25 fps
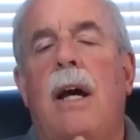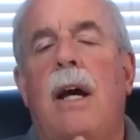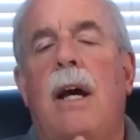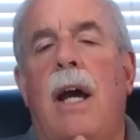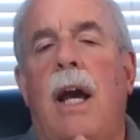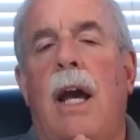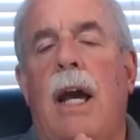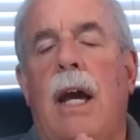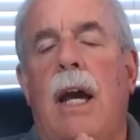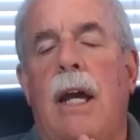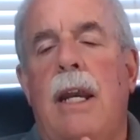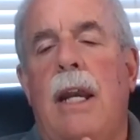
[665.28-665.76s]

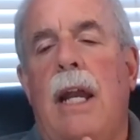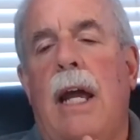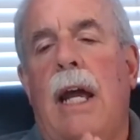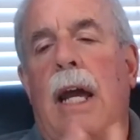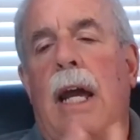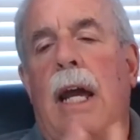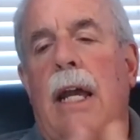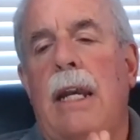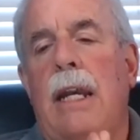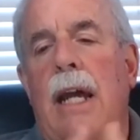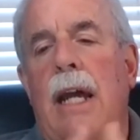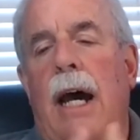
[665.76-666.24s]
And
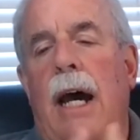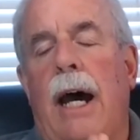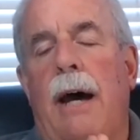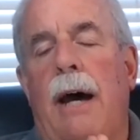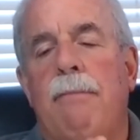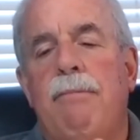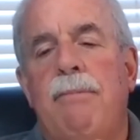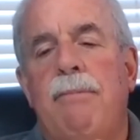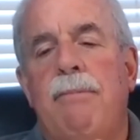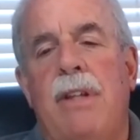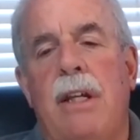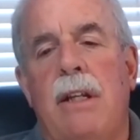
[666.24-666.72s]

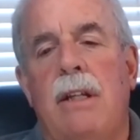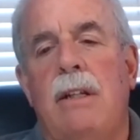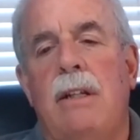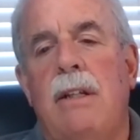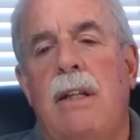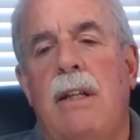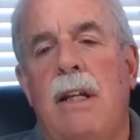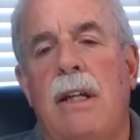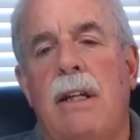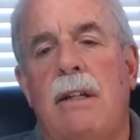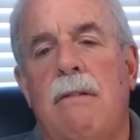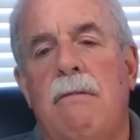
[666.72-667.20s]

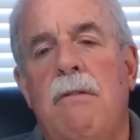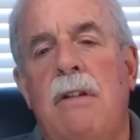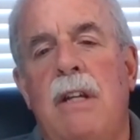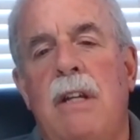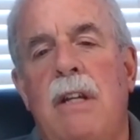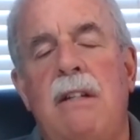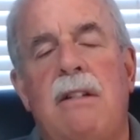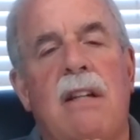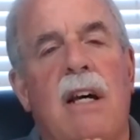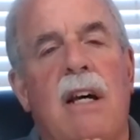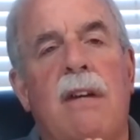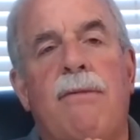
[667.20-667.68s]
did
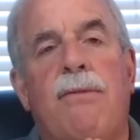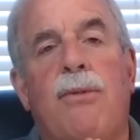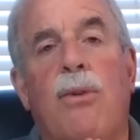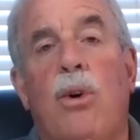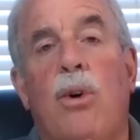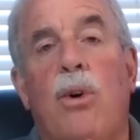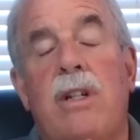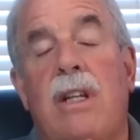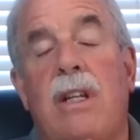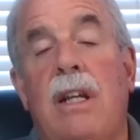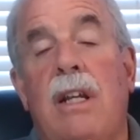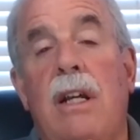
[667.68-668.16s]
Nisan
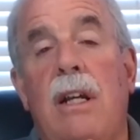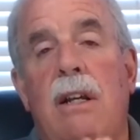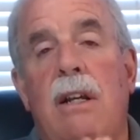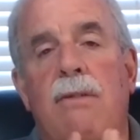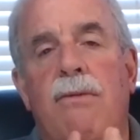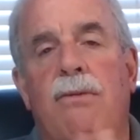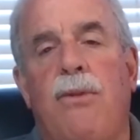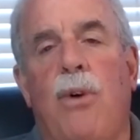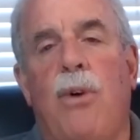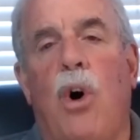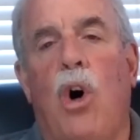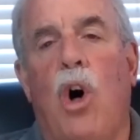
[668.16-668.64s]
14
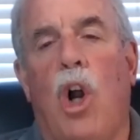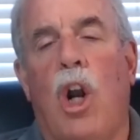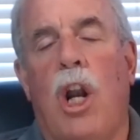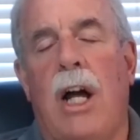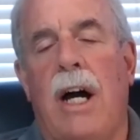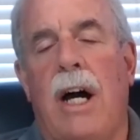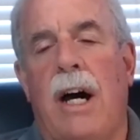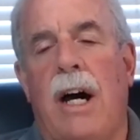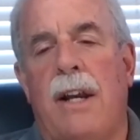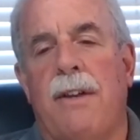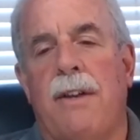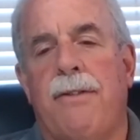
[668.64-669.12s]
fall
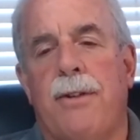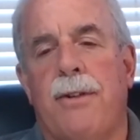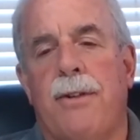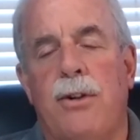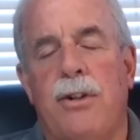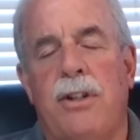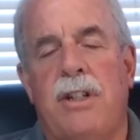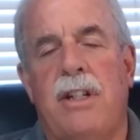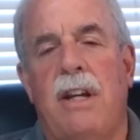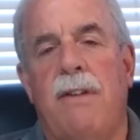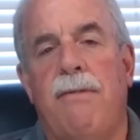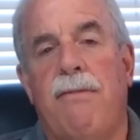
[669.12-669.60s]
on a
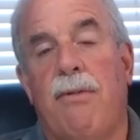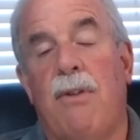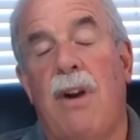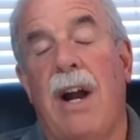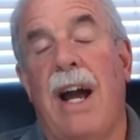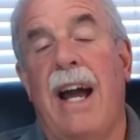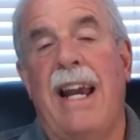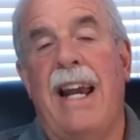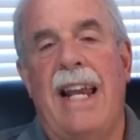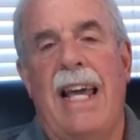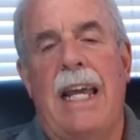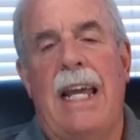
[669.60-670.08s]
Thursday,
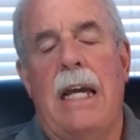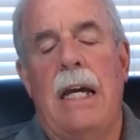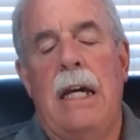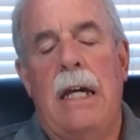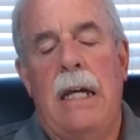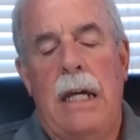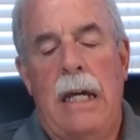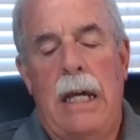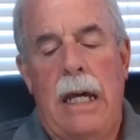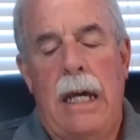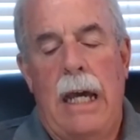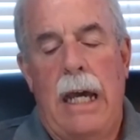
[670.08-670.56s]
Friday?
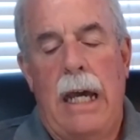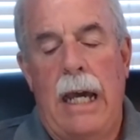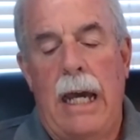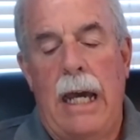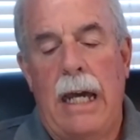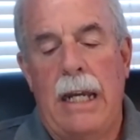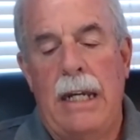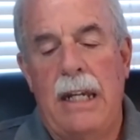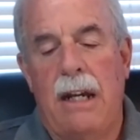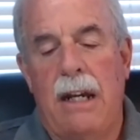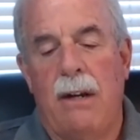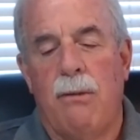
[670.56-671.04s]

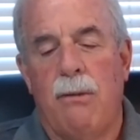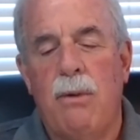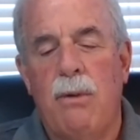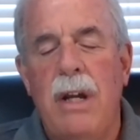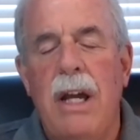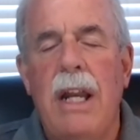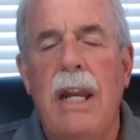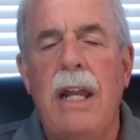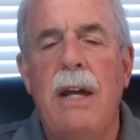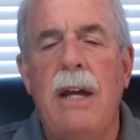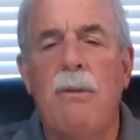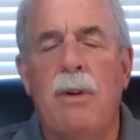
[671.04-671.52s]
And
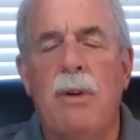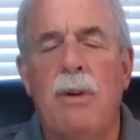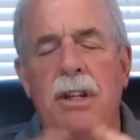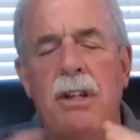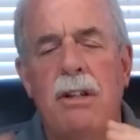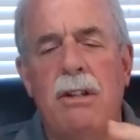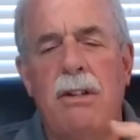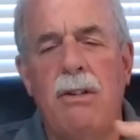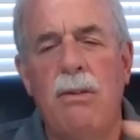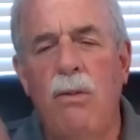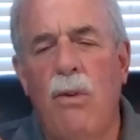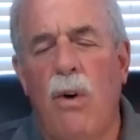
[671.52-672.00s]
really, when you
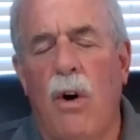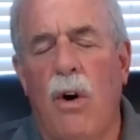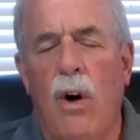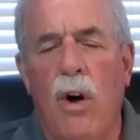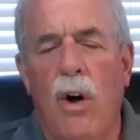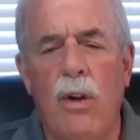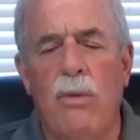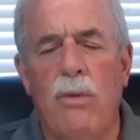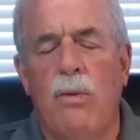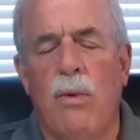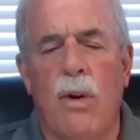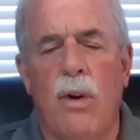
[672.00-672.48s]
do
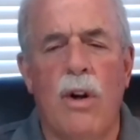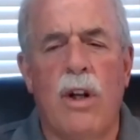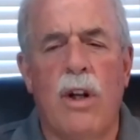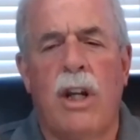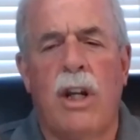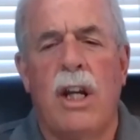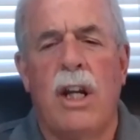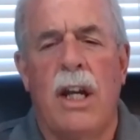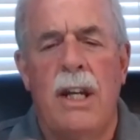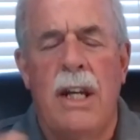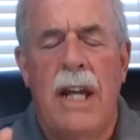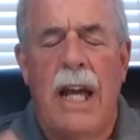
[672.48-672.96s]
all the
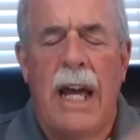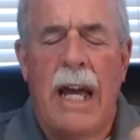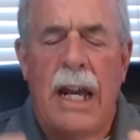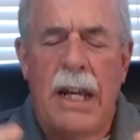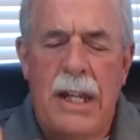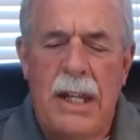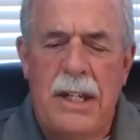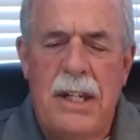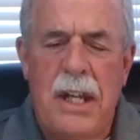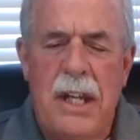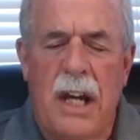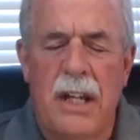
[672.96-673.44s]
work and
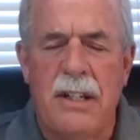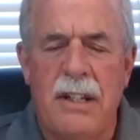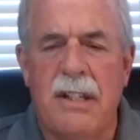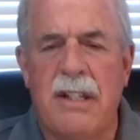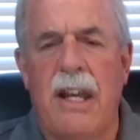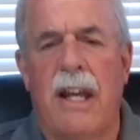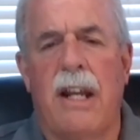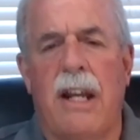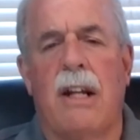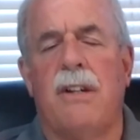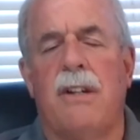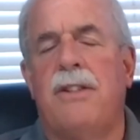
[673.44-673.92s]
the dust
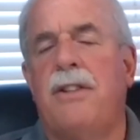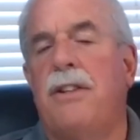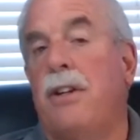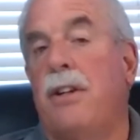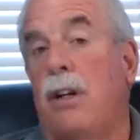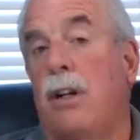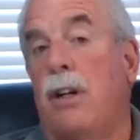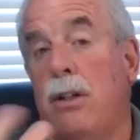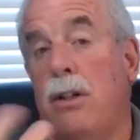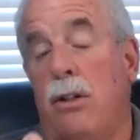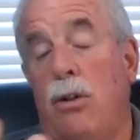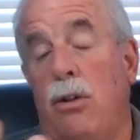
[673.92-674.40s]
settles, there
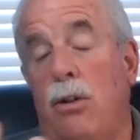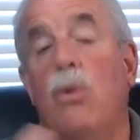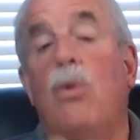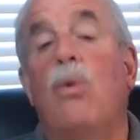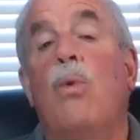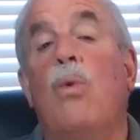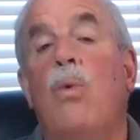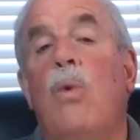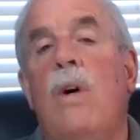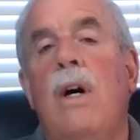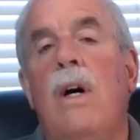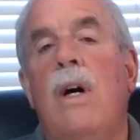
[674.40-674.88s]
are two.
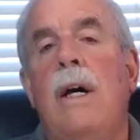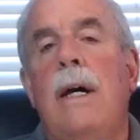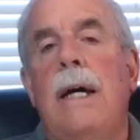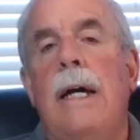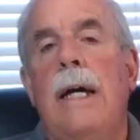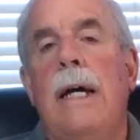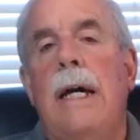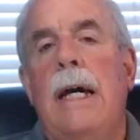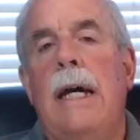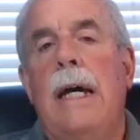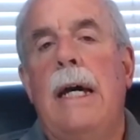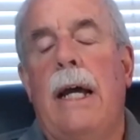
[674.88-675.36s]

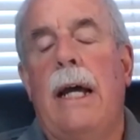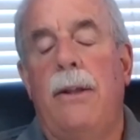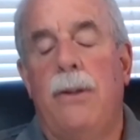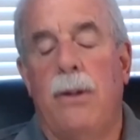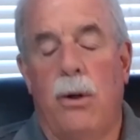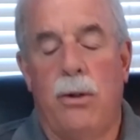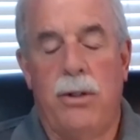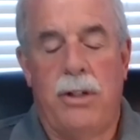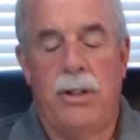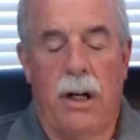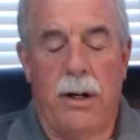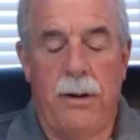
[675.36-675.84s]
And
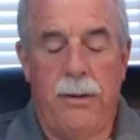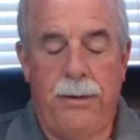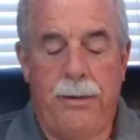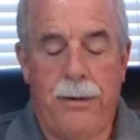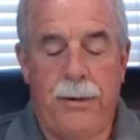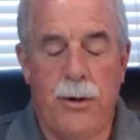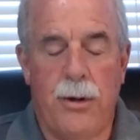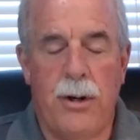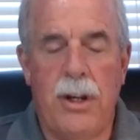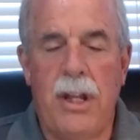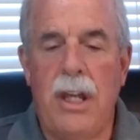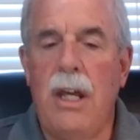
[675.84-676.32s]
those are
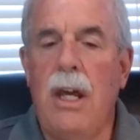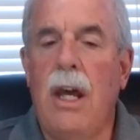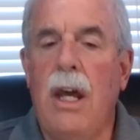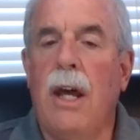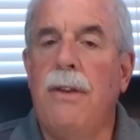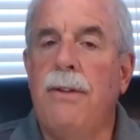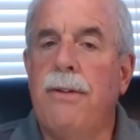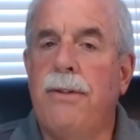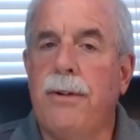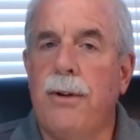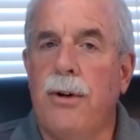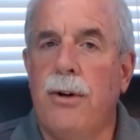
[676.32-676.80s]
30
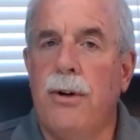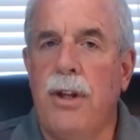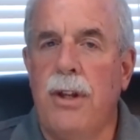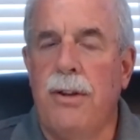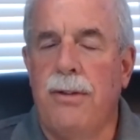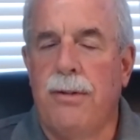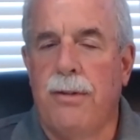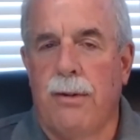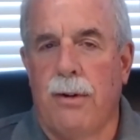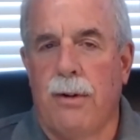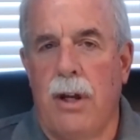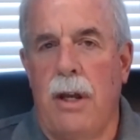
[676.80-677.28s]
and
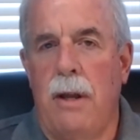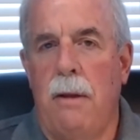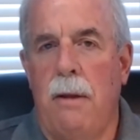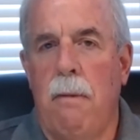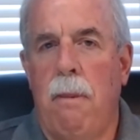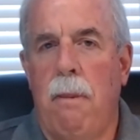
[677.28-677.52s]
33.